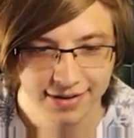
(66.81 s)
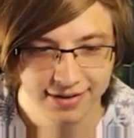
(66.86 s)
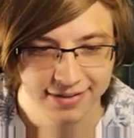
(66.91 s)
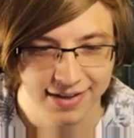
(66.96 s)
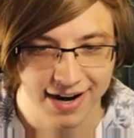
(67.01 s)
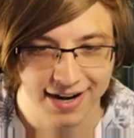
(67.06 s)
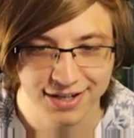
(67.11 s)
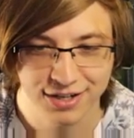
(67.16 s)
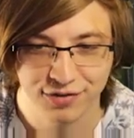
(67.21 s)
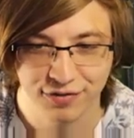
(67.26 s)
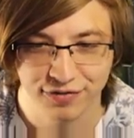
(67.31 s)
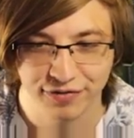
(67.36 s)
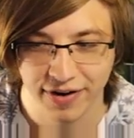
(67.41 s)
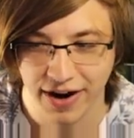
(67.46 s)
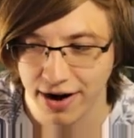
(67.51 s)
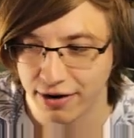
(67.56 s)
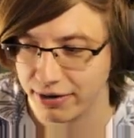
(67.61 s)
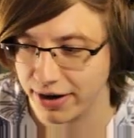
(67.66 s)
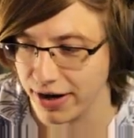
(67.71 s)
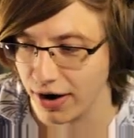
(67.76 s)
That is
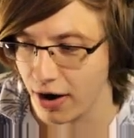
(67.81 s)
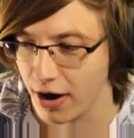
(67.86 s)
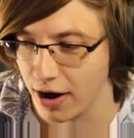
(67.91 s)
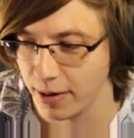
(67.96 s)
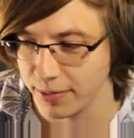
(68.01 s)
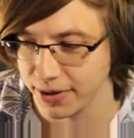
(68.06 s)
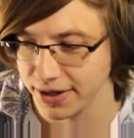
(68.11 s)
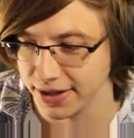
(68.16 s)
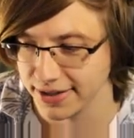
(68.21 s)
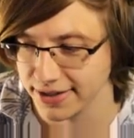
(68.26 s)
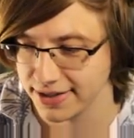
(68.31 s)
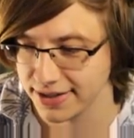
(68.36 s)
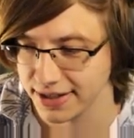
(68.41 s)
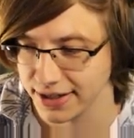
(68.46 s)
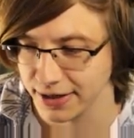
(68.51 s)
very ominous